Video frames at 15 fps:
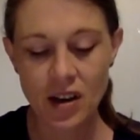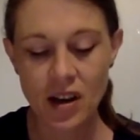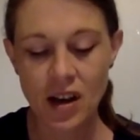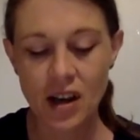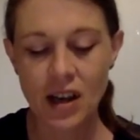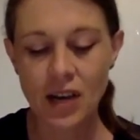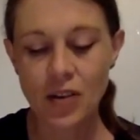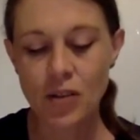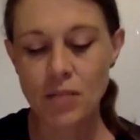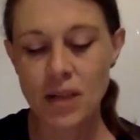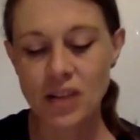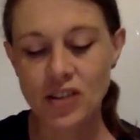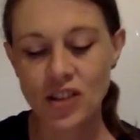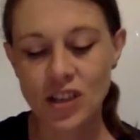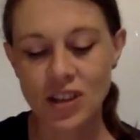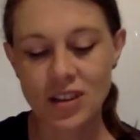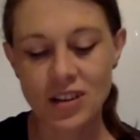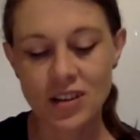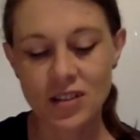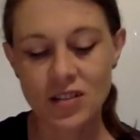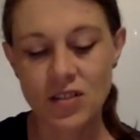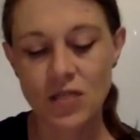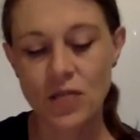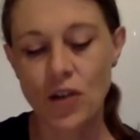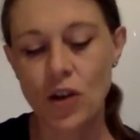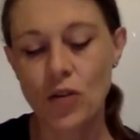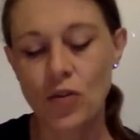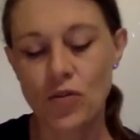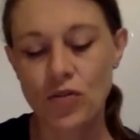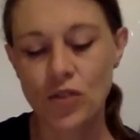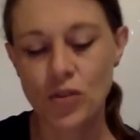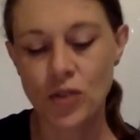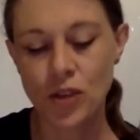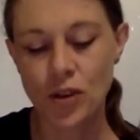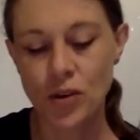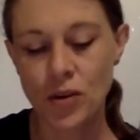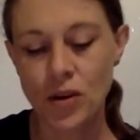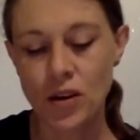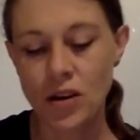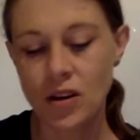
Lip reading: Allow the magic to flow through you